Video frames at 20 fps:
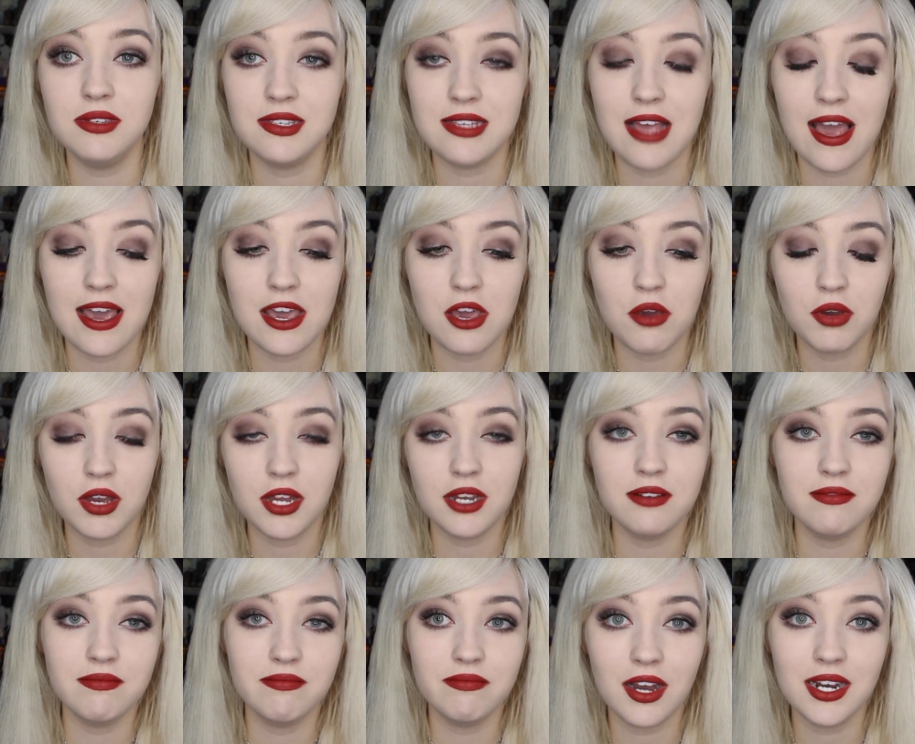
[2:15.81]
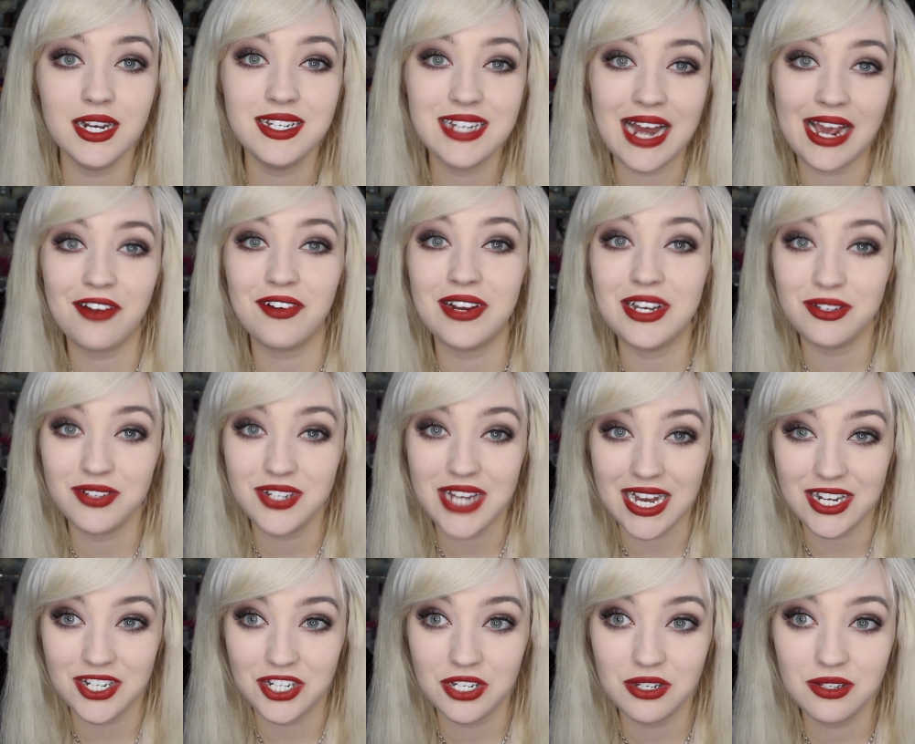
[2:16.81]
say, you can kind of decorate your
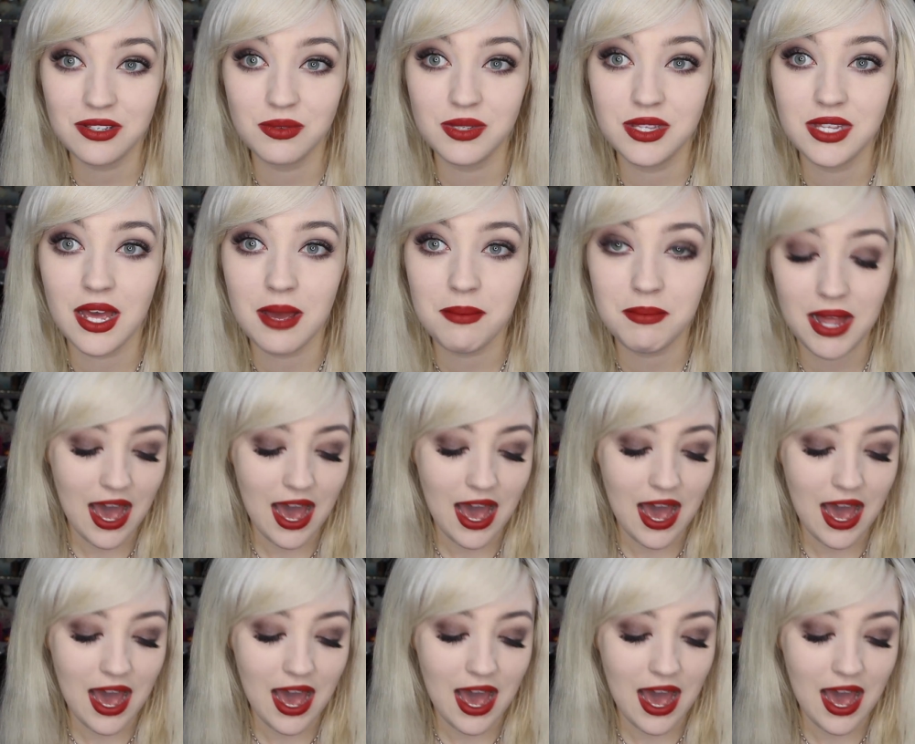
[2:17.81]
tattoos with them,